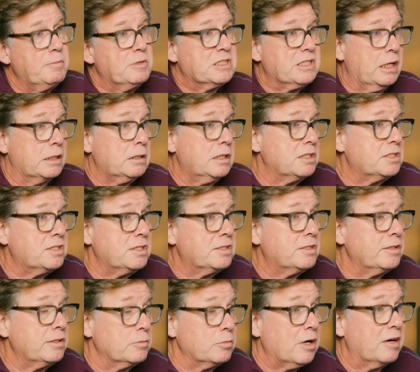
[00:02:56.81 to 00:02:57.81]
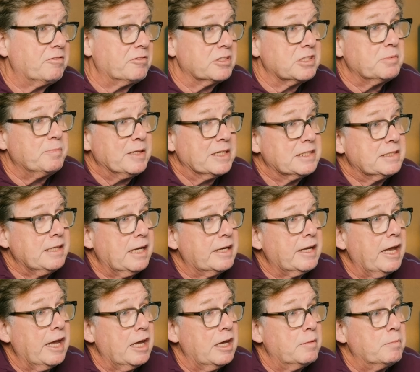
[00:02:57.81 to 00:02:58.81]
is I listen to the reference mix that
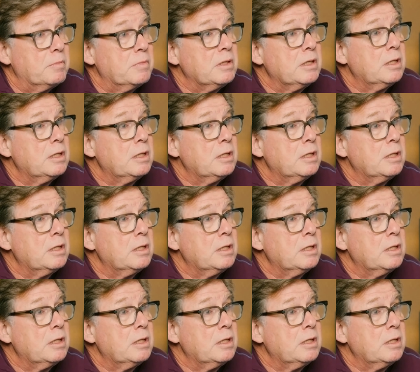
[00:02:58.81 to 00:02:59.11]
came